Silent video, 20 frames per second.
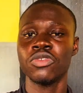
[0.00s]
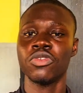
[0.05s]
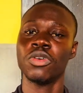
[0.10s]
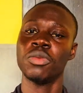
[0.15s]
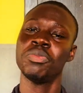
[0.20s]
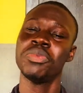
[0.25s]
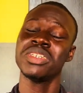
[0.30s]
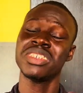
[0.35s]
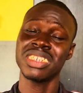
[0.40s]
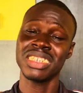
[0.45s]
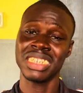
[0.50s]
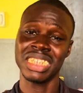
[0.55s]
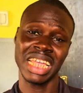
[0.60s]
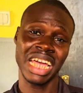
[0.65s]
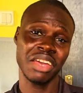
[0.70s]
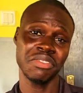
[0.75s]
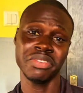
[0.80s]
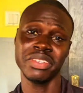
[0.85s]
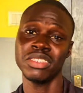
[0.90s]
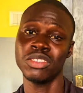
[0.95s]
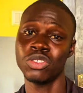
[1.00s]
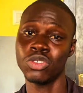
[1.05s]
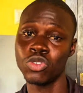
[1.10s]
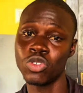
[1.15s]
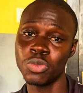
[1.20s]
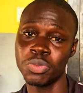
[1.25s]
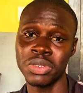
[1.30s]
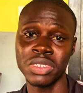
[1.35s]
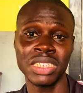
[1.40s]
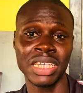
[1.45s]
for patients that are having
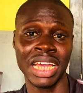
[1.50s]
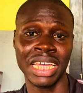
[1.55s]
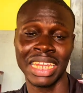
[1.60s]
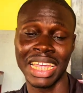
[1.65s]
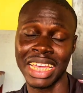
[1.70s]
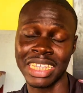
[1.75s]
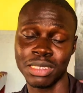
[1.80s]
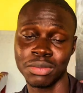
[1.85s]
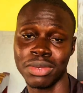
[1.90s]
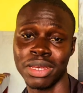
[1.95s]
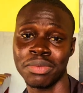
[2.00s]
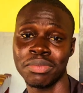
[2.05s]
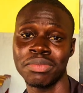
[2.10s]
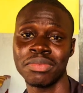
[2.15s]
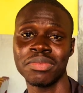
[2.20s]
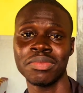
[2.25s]
COPD and asthma?